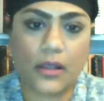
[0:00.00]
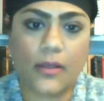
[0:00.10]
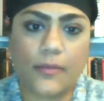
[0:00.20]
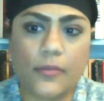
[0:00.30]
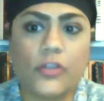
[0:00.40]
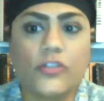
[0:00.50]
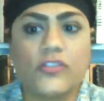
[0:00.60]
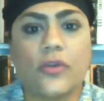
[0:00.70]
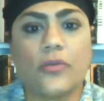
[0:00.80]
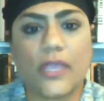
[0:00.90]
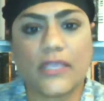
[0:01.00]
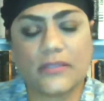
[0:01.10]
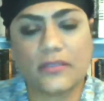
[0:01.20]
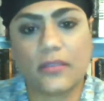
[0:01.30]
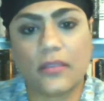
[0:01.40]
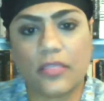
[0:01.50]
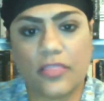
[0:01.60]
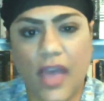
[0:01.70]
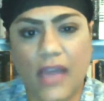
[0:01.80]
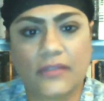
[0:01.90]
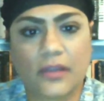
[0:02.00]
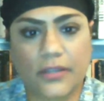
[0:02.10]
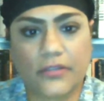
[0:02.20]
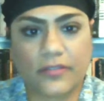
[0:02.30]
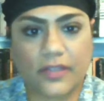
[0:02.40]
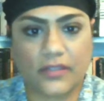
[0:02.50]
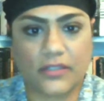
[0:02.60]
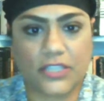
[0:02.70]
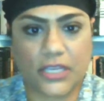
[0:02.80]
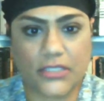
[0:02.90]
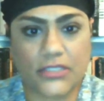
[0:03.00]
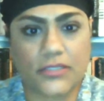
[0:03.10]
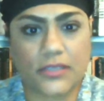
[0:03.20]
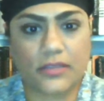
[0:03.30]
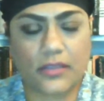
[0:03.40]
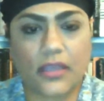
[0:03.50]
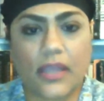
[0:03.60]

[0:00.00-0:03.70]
Um, so it's that kind of thing that changes, I think,